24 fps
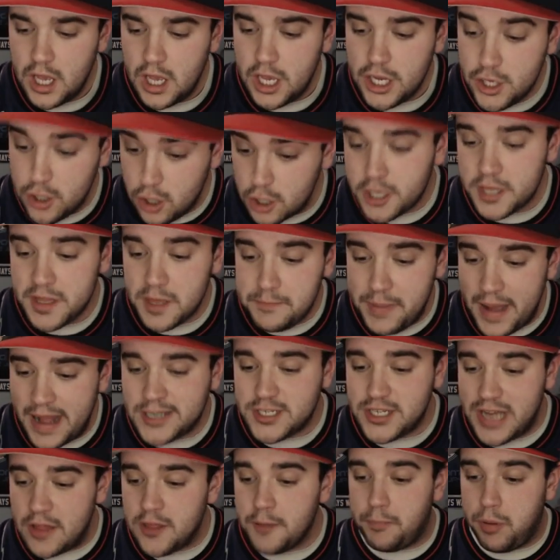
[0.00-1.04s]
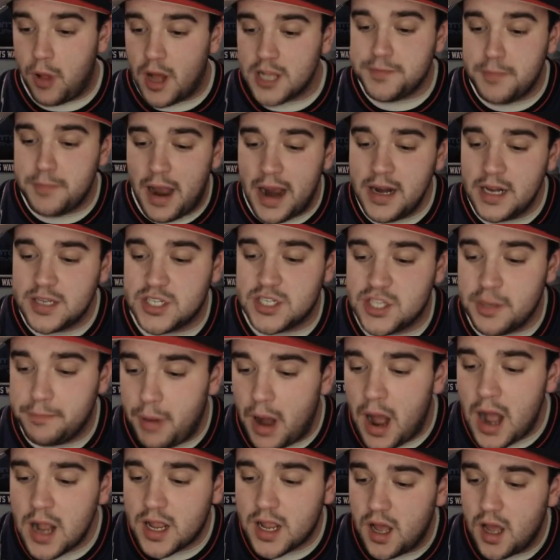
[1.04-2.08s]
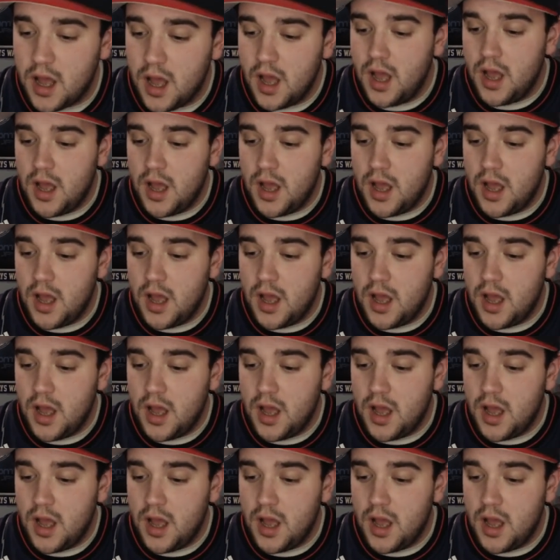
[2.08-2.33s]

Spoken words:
You look at the bench now, the plus minus is Ibaka